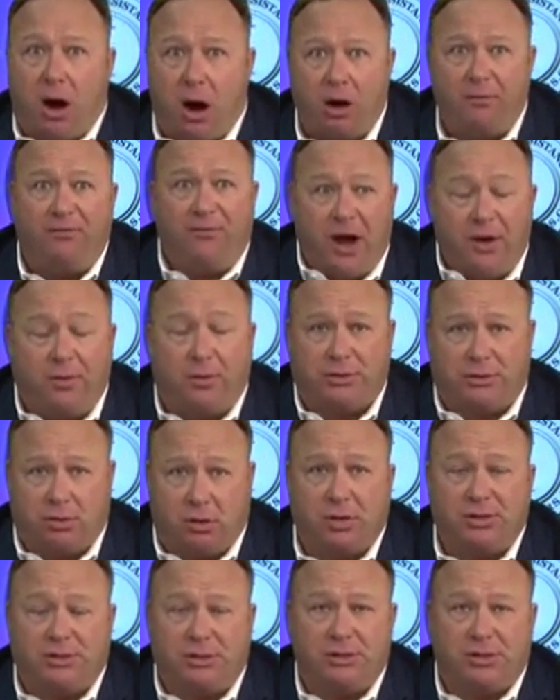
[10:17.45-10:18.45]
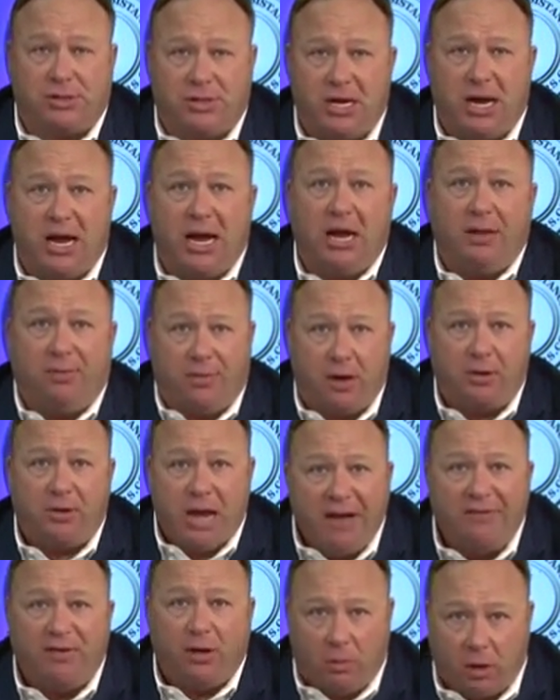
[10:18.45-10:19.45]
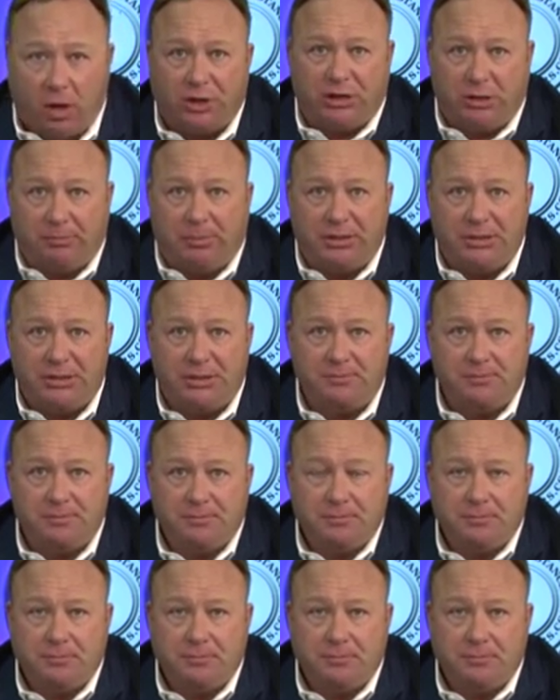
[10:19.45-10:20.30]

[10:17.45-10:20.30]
our federal sources say they're devil worshipers.